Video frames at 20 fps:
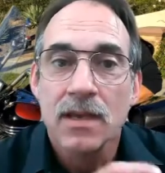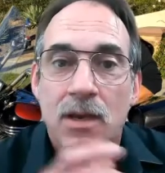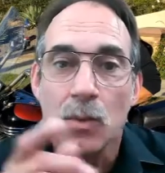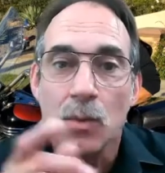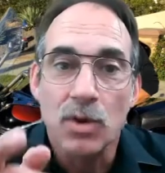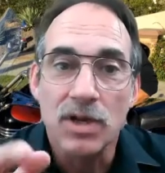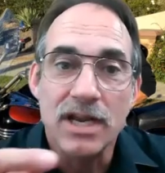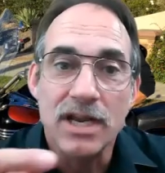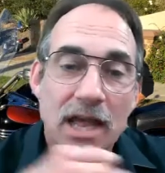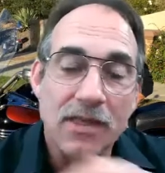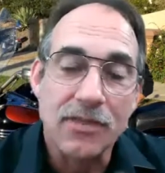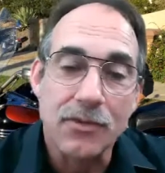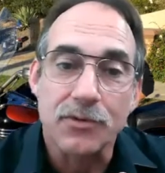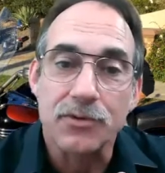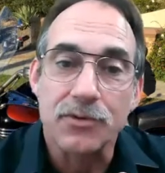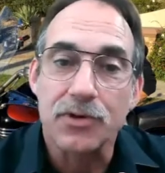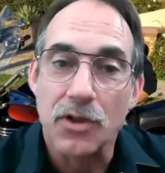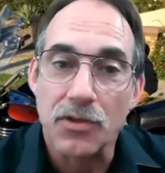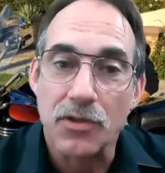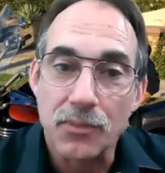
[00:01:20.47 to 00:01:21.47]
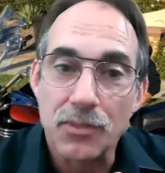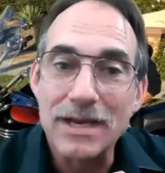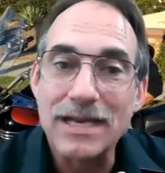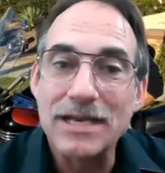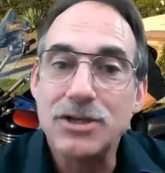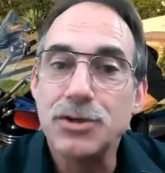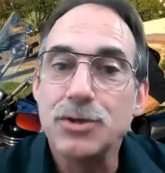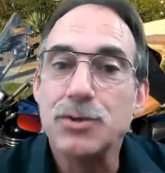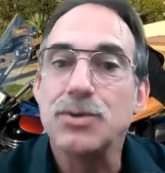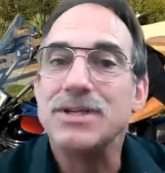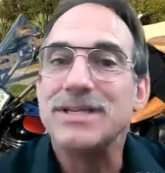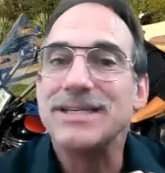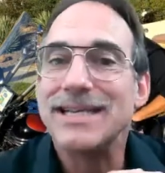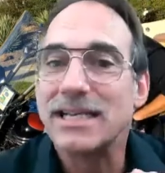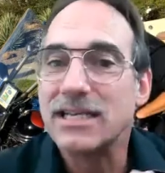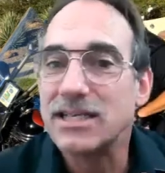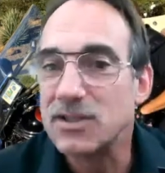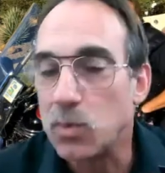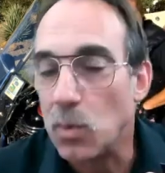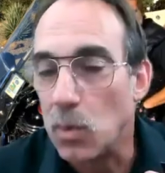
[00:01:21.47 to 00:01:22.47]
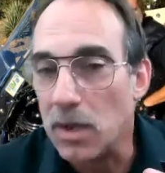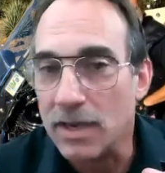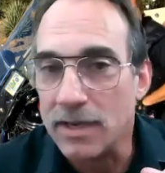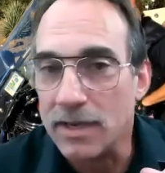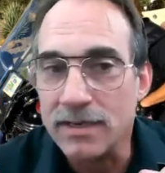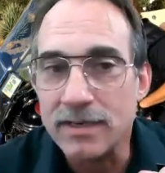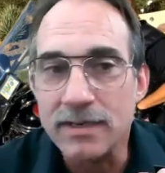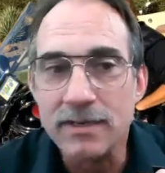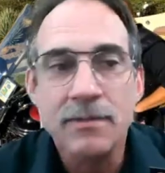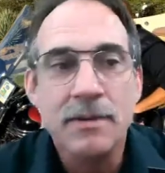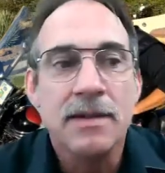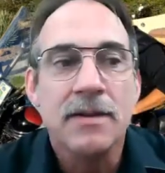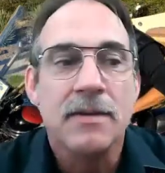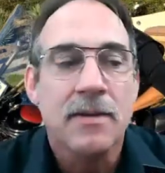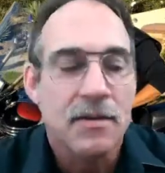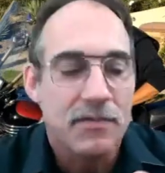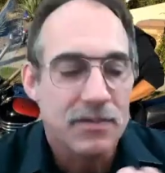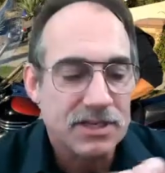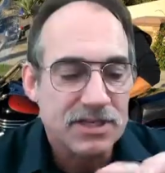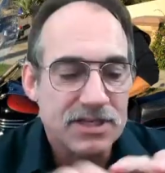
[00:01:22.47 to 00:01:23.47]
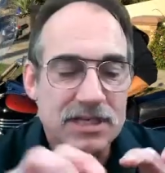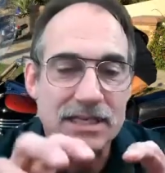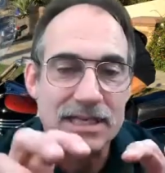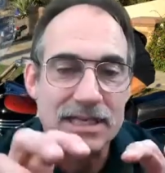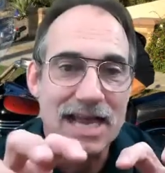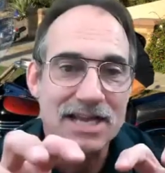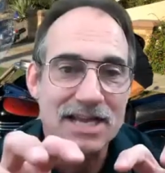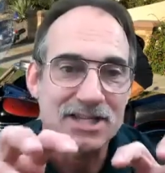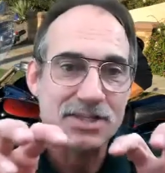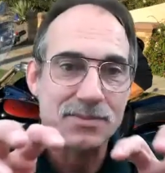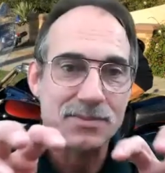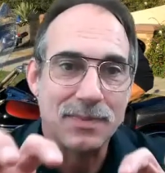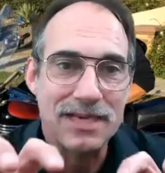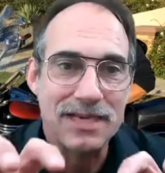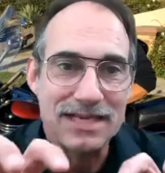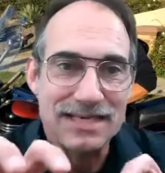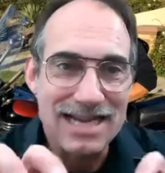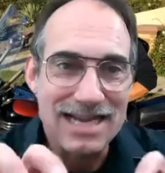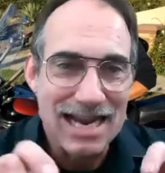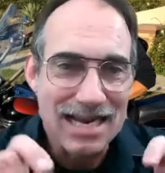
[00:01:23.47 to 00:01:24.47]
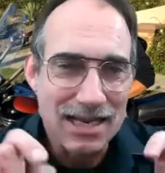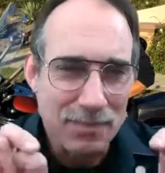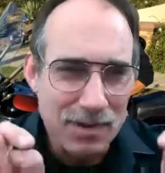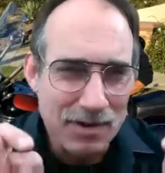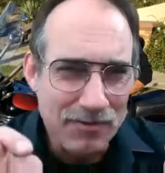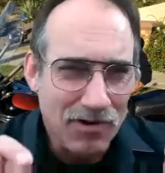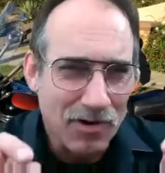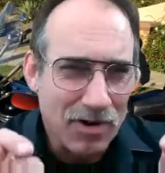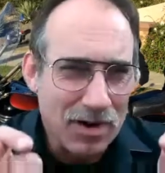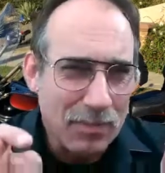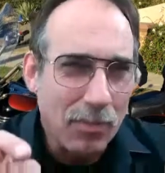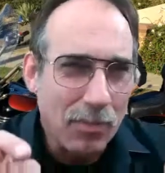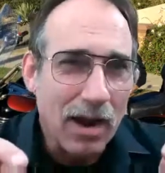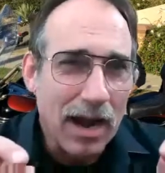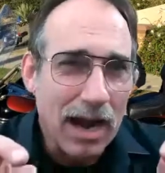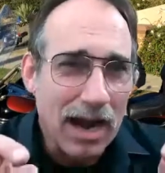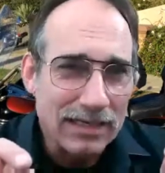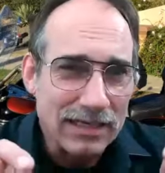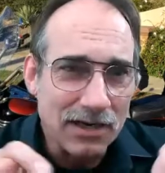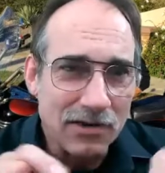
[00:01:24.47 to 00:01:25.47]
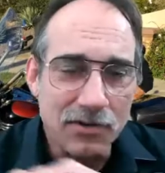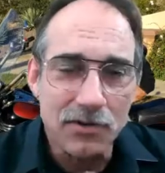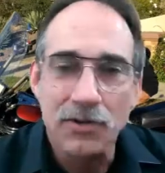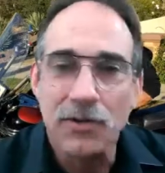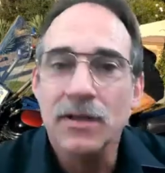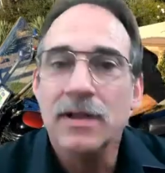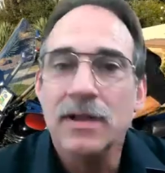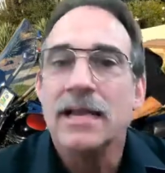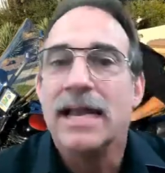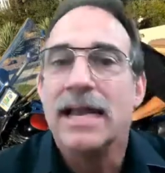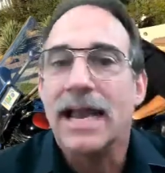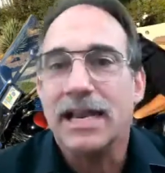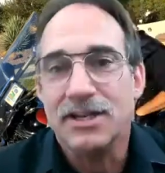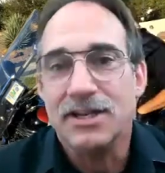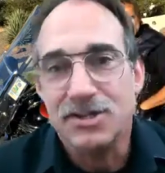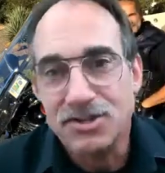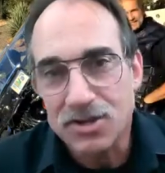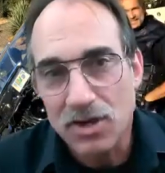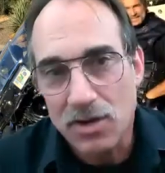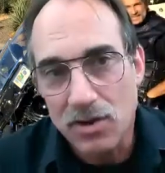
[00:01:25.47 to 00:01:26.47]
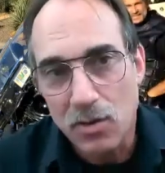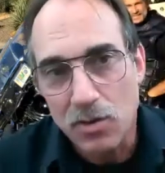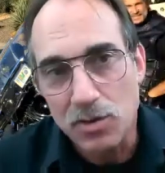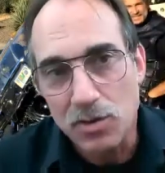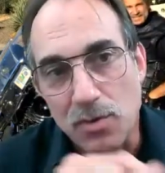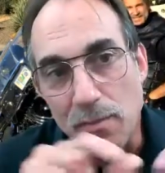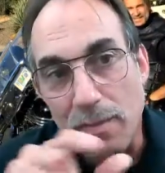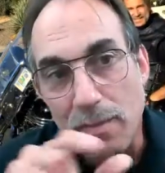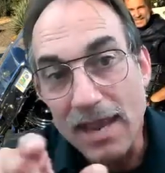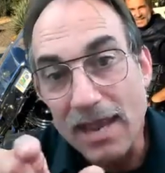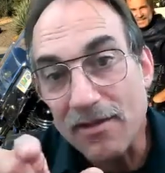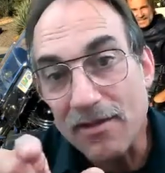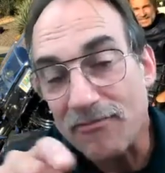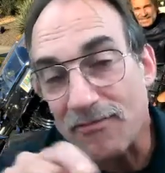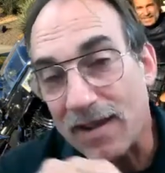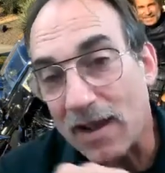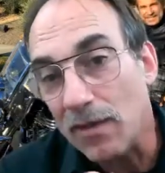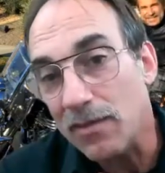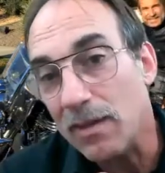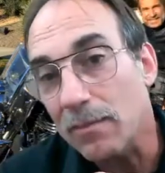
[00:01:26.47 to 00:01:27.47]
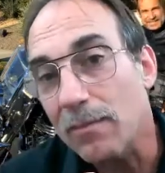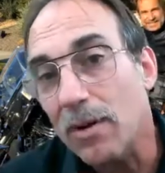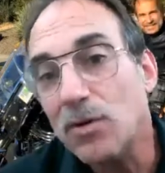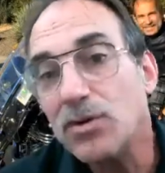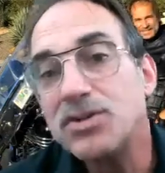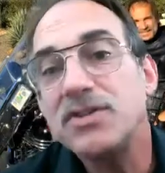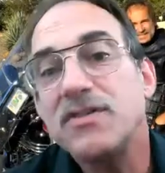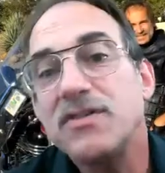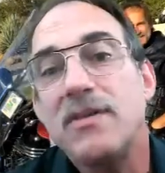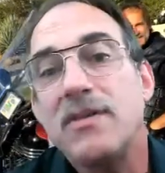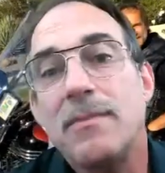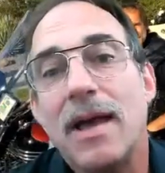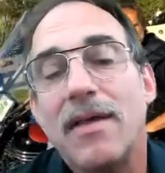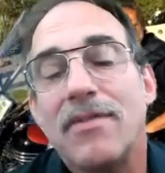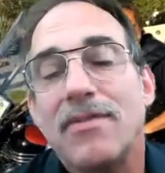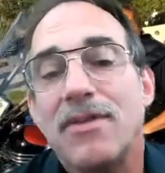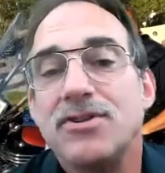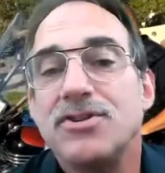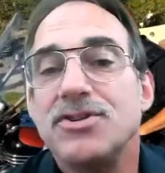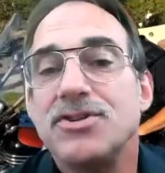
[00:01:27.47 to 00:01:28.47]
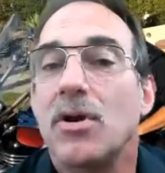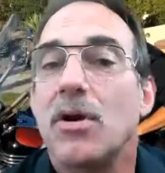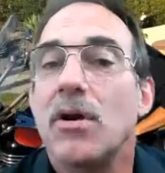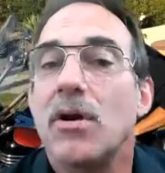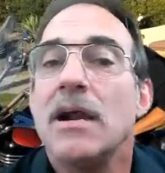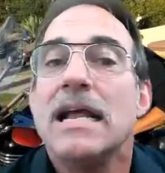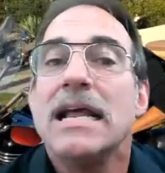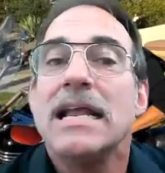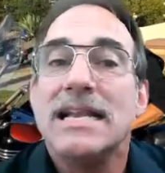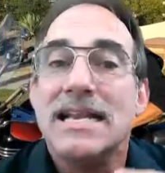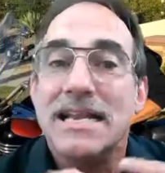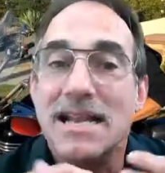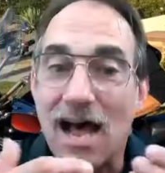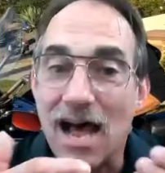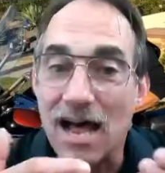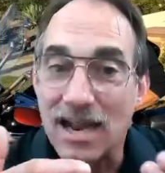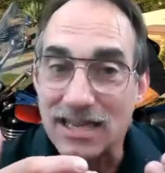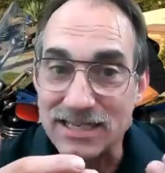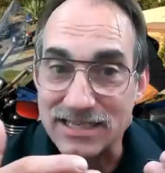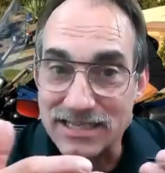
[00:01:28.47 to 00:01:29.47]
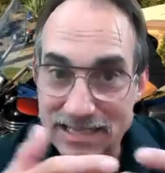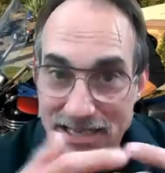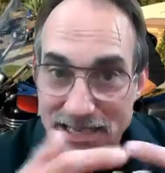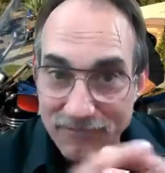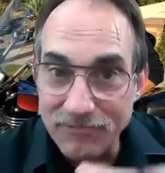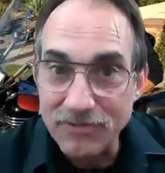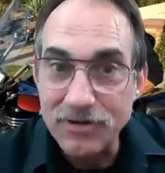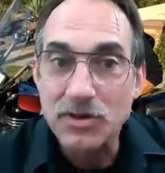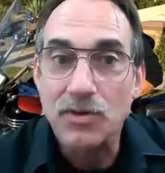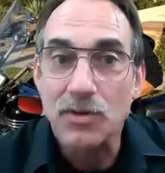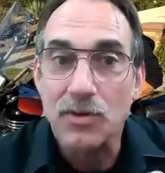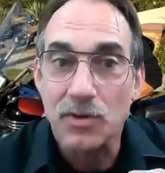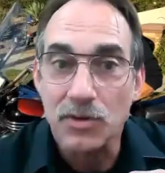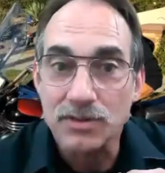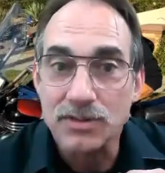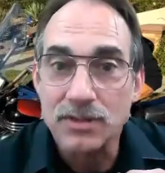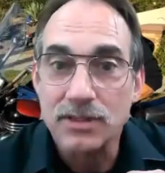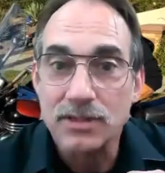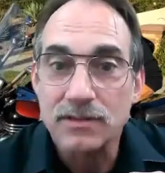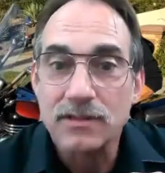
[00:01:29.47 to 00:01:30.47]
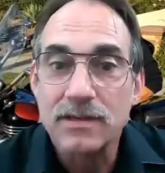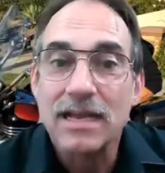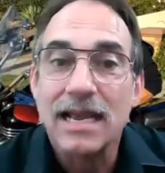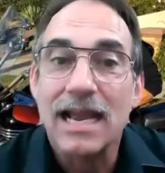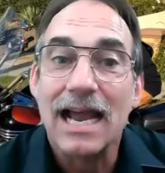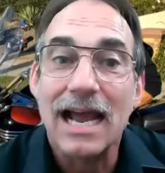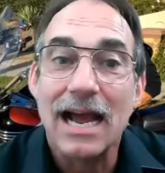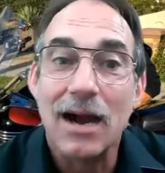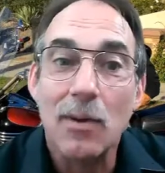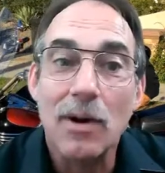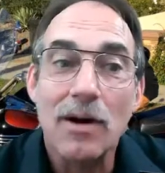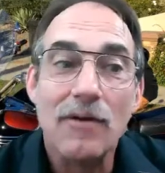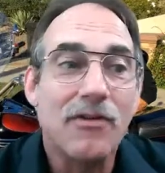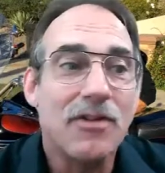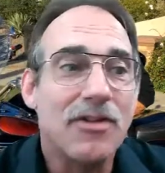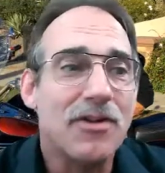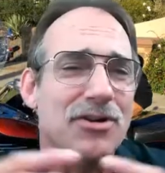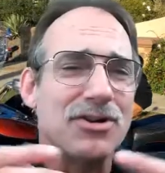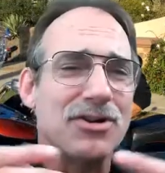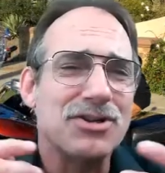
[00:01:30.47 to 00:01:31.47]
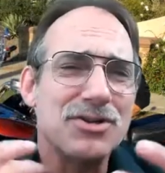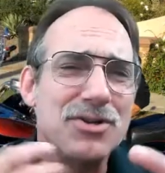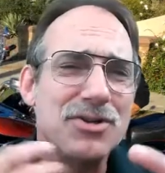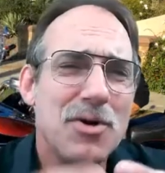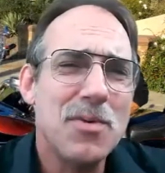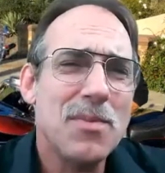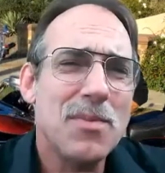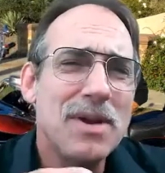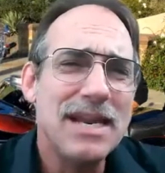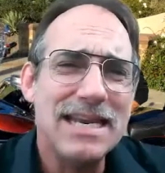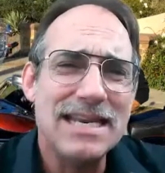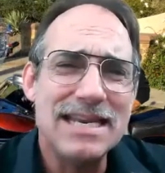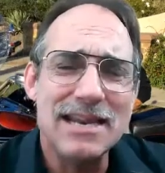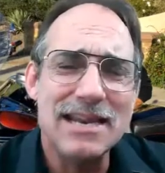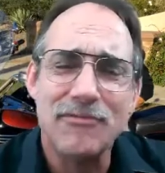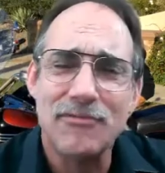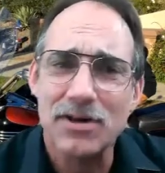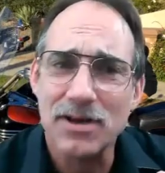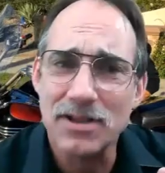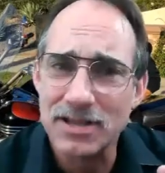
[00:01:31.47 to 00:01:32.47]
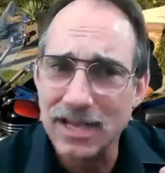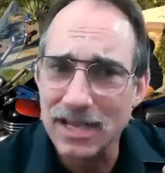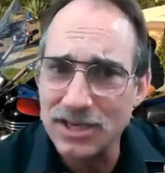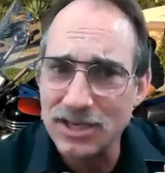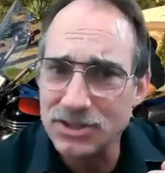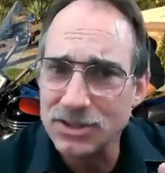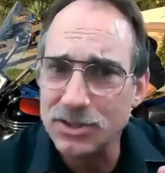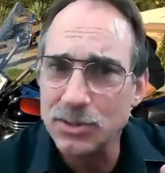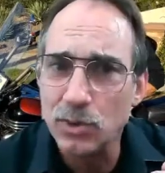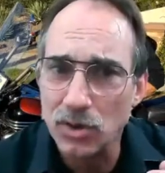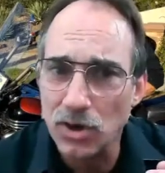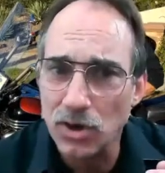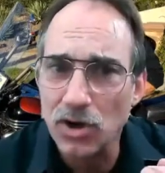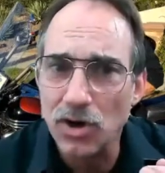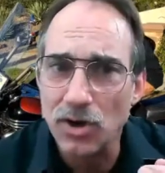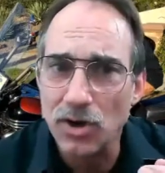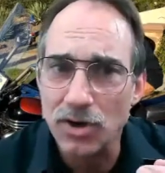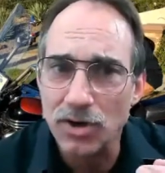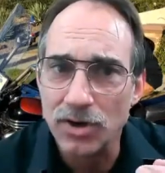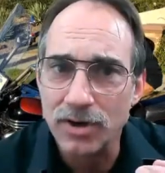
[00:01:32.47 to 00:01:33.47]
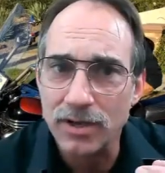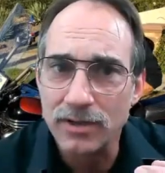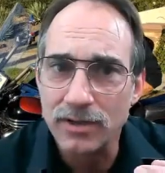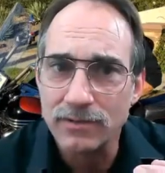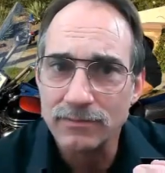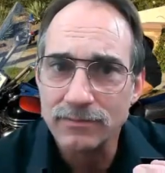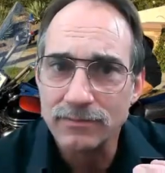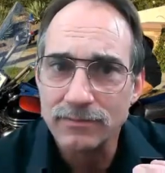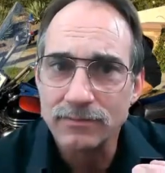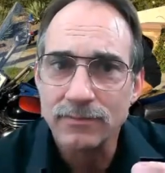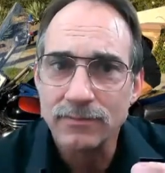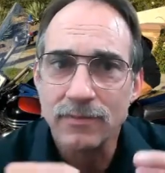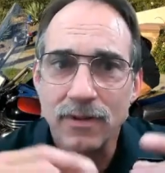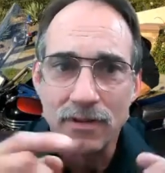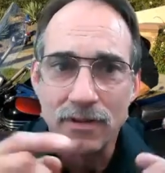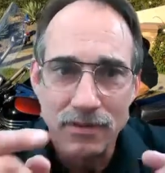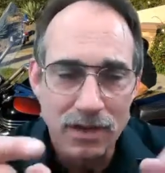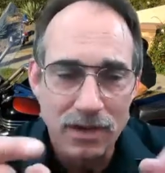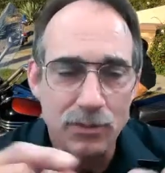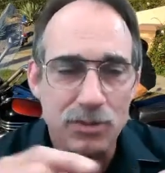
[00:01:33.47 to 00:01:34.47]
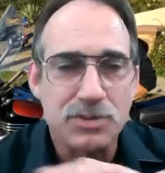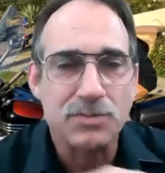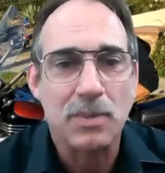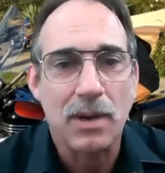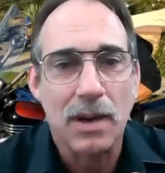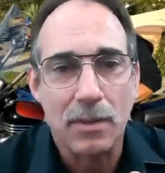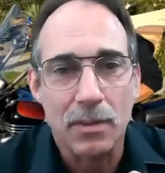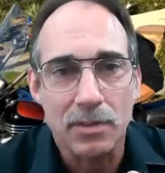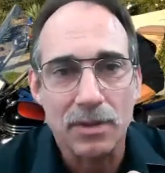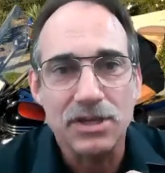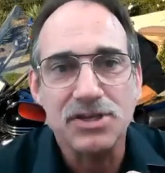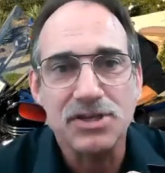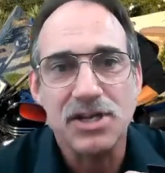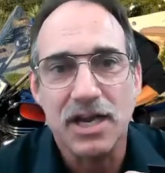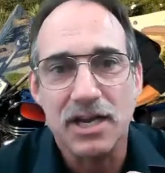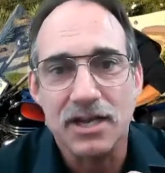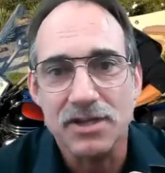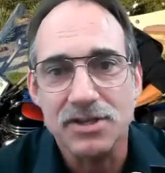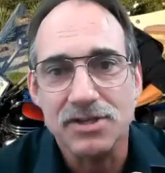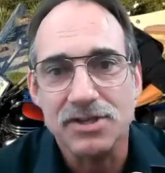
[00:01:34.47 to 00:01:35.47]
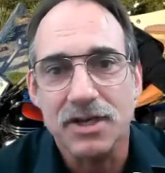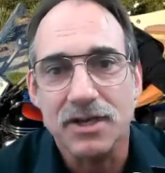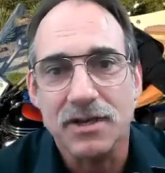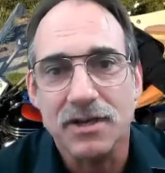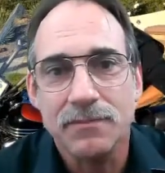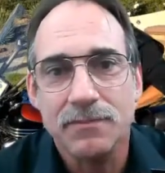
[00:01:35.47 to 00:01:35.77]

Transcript: When you get to 3261, this class has been designed to be very practical. And so you may have found that most of the methods are not as difficult. However, there are so many different things you learned that it was probably challenging.